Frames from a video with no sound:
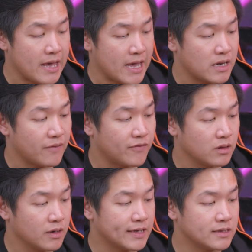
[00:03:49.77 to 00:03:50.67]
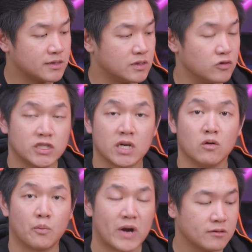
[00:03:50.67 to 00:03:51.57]
And if you're looking to do
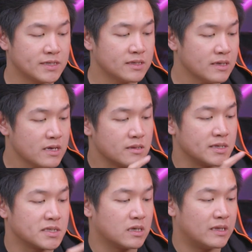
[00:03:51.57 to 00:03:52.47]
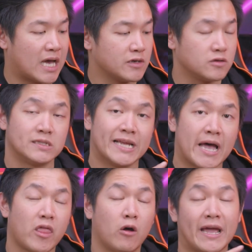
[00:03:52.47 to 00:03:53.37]
general browsing, this is going to allow you to
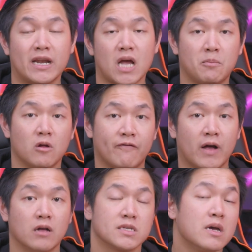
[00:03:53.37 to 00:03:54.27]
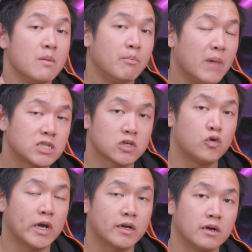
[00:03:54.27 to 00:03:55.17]
download and upload files much
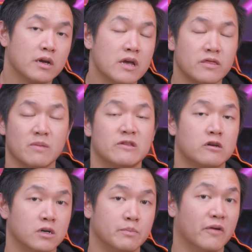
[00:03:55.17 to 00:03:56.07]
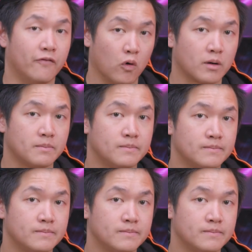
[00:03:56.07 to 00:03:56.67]
quicker than you could before.